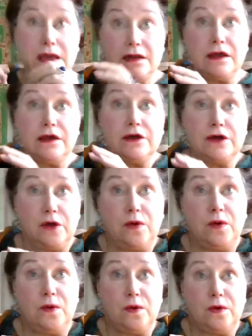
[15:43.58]
in our
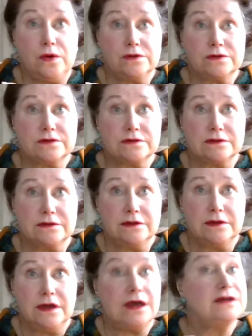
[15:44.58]
courts
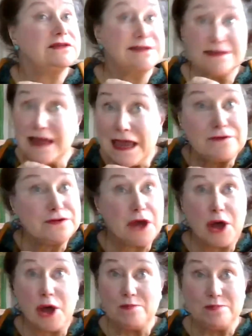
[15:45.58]
has saved
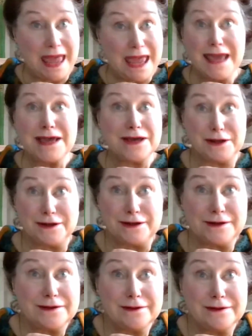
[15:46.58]
our
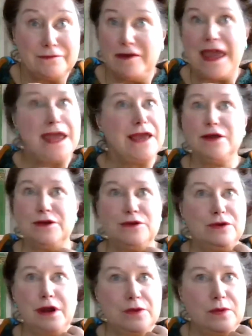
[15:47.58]
bacon, vegan
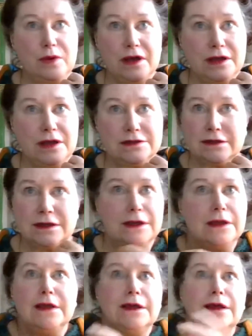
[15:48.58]
or otherwise,
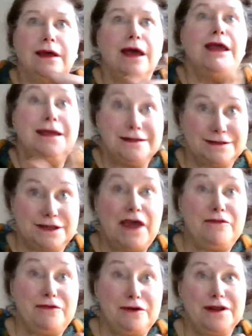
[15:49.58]
in
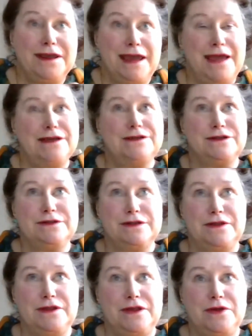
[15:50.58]
several occasions
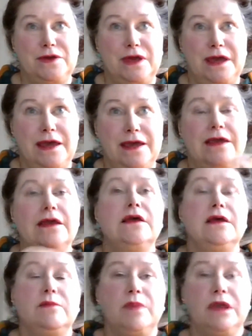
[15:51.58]
in the UK,
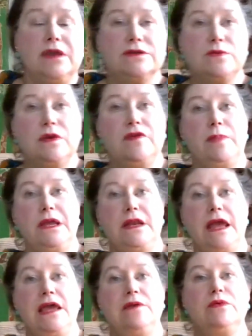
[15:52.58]
because we've
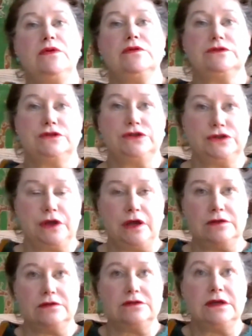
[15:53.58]
been able to
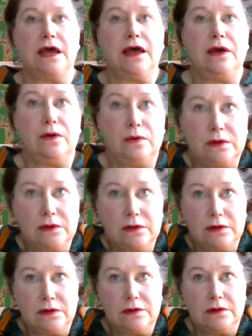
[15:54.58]
shut down
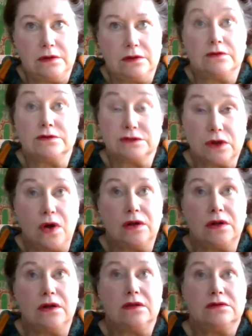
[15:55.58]

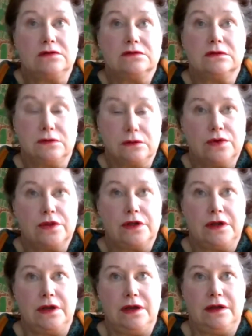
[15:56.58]
Scotland,
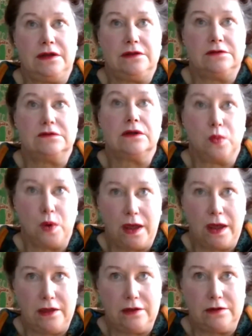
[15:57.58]
Northern Ireland, and
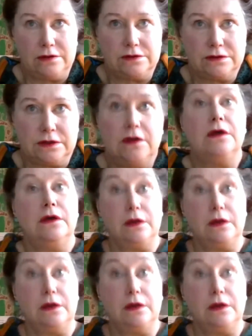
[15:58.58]
Wales